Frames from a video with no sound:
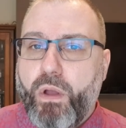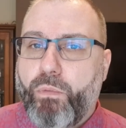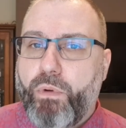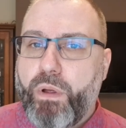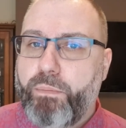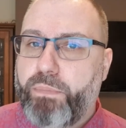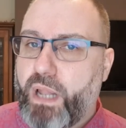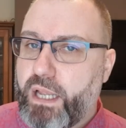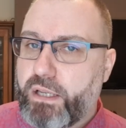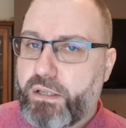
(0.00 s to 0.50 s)

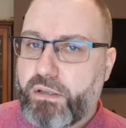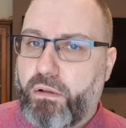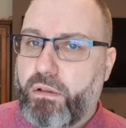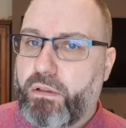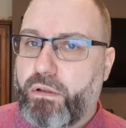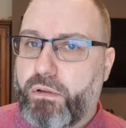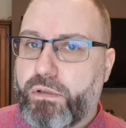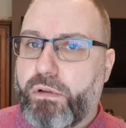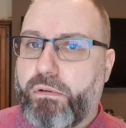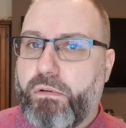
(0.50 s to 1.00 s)
we bless
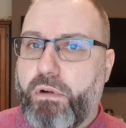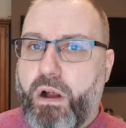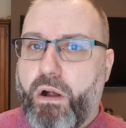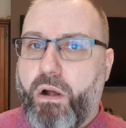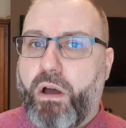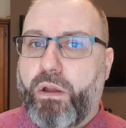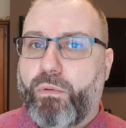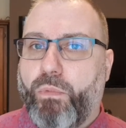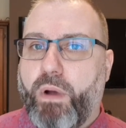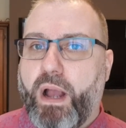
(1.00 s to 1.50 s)
all those who
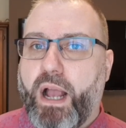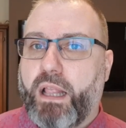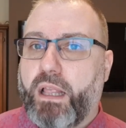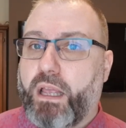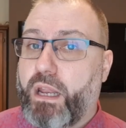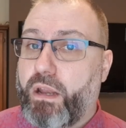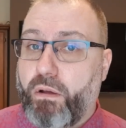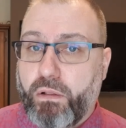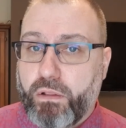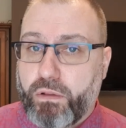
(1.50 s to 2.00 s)
are unwell
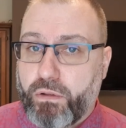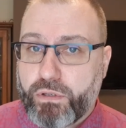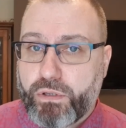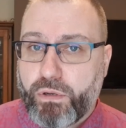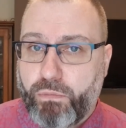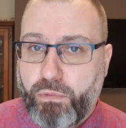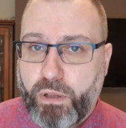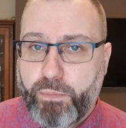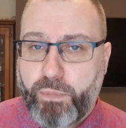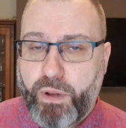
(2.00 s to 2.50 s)
and all those
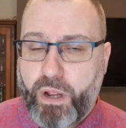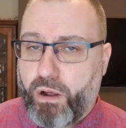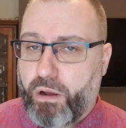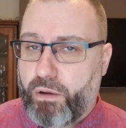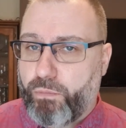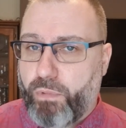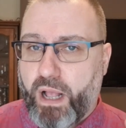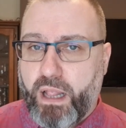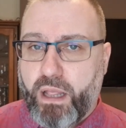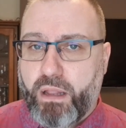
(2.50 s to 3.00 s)
who will be
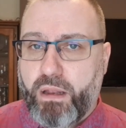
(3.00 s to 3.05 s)
unwell.